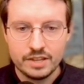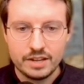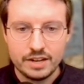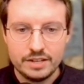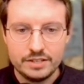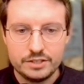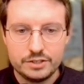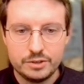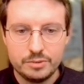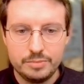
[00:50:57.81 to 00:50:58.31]

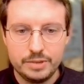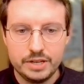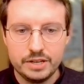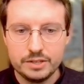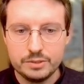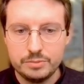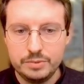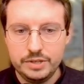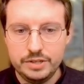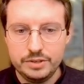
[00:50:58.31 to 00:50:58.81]
And so
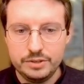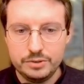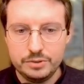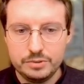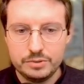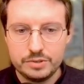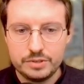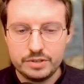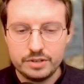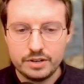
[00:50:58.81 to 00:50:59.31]
because we
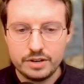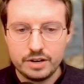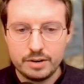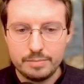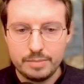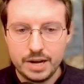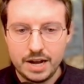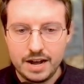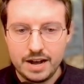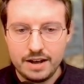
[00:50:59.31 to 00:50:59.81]
used our
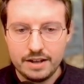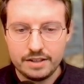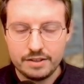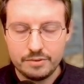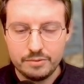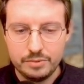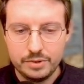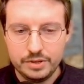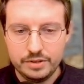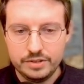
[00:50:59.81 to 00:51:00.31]
path,
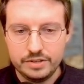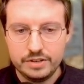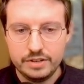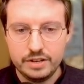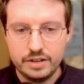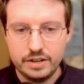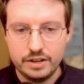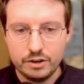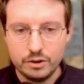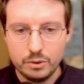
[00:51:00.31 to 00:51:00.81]
we
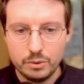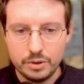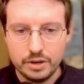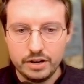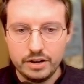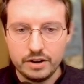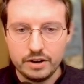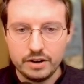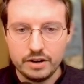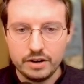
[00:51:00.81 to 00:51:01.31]
encoded our